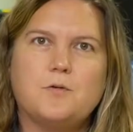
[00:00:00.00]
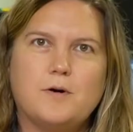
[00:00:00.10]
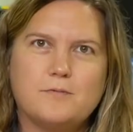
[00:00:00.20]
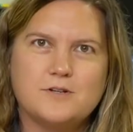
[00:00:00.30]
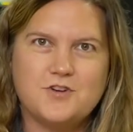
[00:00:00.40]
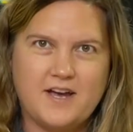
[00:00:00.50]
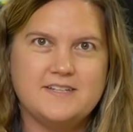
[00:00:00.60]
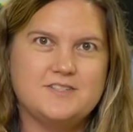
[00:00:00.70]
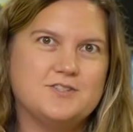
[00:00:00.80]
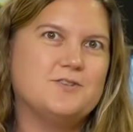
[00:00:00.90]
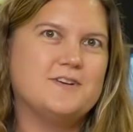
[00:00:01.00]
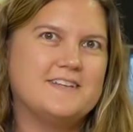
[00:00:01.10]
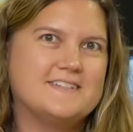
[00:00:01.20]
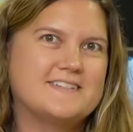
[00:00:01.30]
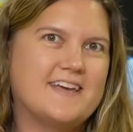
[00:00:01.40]
What we're trying to do
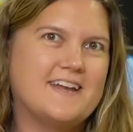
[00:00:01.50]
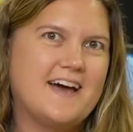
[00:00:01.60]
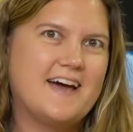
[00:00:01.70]
is get